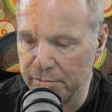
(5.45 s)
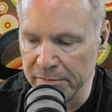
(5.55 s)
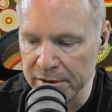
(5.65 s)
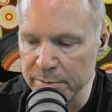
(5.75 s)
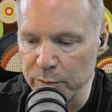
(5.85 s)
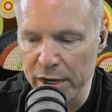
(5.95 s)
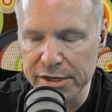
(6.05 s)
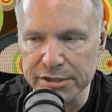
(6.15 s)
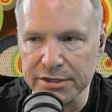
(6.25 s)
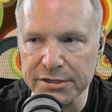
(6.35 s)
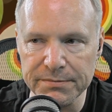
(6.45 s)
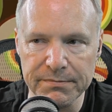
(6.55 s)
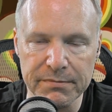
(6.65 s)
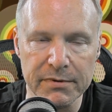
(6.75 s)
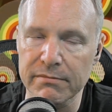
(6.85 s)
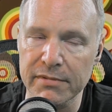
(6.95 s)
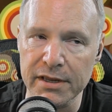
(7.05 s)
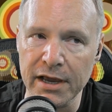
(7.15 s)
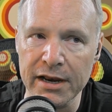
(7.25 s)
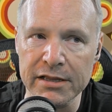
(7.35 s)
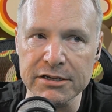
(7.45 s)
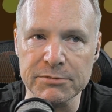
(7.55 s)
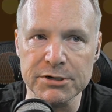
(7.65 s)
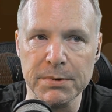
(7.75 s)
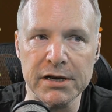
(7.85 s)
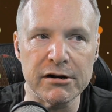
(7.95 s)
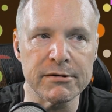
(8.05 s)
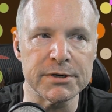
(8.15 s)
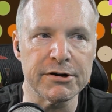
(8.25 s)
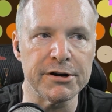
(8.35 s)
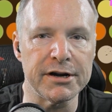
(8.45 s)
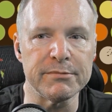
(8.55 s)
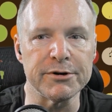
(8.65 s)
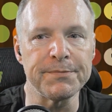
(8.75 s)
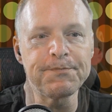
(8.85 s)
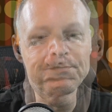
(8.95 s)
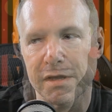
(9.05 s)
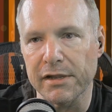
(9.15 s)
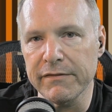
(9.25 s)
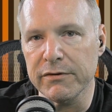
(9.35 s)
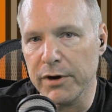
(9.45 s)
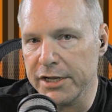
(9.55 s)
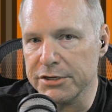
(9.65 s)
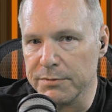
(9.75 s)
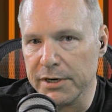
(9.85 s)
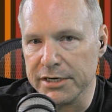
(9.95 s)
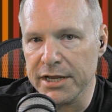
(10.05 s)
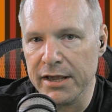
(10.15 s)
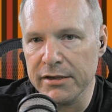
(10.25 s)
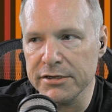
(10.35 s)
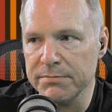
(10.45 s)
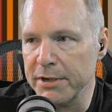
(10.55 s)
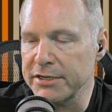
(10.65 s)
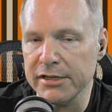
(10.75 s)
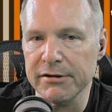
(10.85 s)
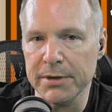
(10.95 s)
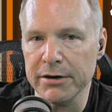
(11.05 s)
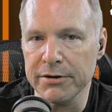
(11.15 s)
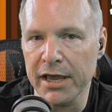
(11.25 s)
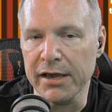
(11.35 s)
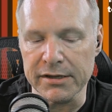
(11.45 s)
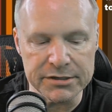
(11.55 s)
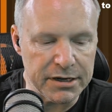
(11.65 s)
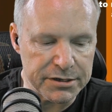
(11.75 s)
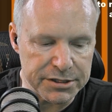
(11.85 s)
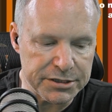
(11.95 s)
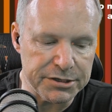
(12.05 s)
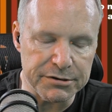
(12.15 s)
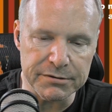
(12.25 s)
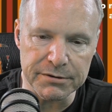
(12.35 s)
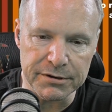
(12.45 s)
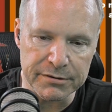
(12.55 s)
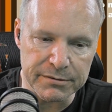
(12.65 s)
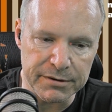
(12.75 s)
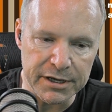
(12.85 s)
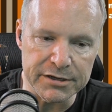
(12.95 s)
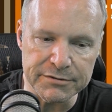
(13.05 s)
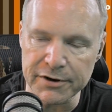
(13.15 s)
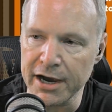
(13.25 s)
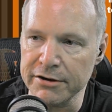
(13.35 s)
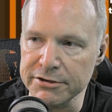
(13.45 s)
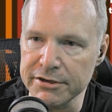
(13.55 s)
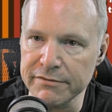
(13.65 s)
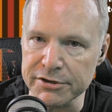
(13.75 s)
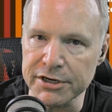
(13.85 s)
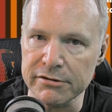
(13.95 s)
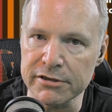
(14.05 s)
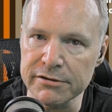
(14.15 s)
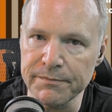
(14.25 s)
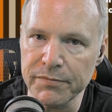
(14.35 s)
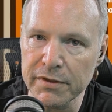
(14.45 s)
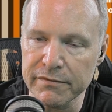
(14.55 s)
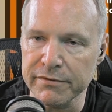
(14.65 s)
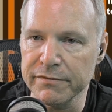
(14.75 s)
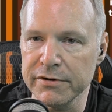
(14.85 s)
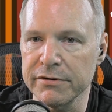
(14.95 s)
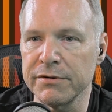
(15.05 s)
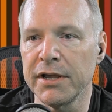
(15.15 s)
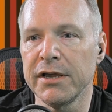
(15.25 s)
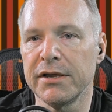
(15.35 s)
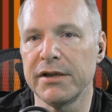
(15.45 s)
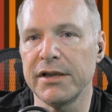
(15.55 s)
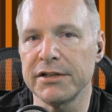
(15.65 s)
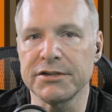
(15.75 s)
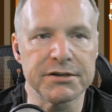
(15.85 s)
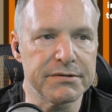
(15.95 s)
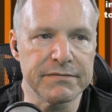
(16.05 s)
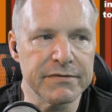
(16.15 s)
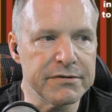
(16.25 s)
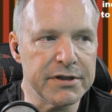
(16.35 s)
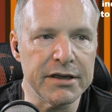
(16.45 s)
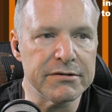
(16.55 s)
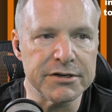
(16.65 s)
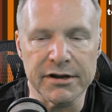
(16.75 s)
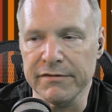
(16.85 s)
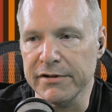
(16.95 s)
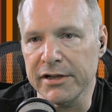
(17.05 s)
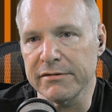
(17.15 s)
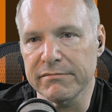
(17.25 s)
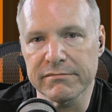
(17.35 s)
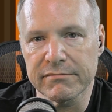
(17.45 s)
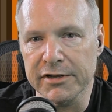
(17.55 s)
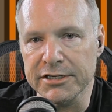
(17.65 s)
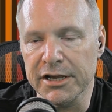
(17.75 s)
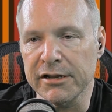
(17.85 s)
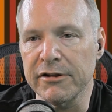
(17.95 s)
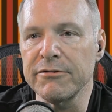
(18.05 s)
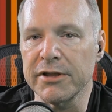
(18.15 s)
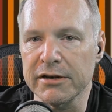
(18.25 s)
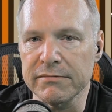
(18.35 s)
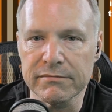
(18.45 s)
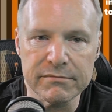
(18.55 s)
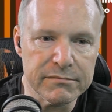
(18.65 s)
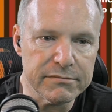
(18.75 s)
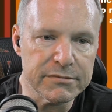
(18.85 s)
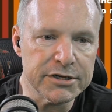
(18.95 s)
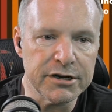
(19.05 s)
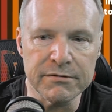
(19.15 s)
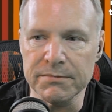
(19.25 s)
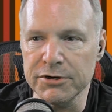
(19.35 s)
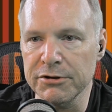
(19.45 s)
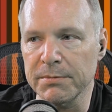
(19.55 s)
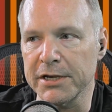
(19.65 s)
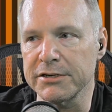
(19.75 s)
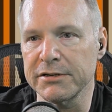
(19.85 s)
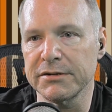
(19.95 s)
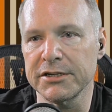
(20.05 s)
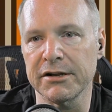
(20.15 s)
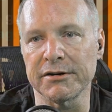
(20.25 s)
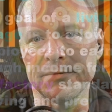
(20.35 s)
Minimum wage it kind of ends up being an arbitrary number. Living wage is what it takes basically to be okay. It's not just your needs for housing, for shelter, for food. It's for the other stuff like, let's say, clothing, soap, toothpaste, etc.